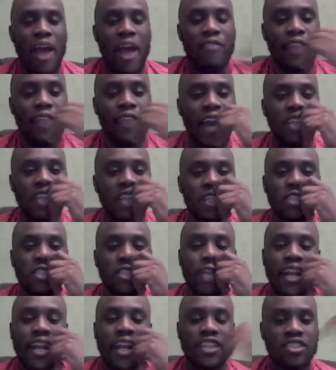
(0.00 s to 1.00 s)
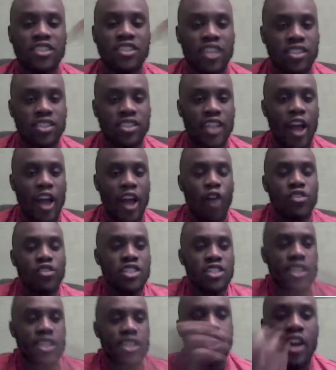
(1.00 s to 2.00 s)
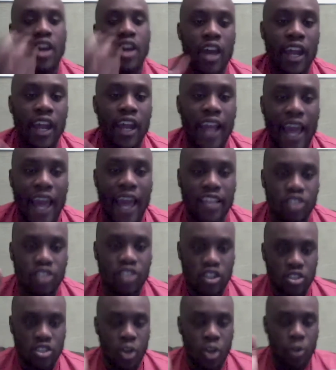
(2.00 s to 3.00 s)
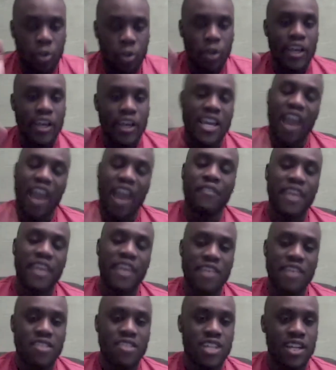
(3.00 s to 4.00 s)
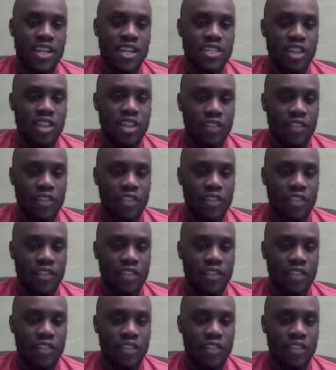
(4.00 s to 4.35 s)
I feel like he's done it just like, obviously, like just so that I think he even said it himself.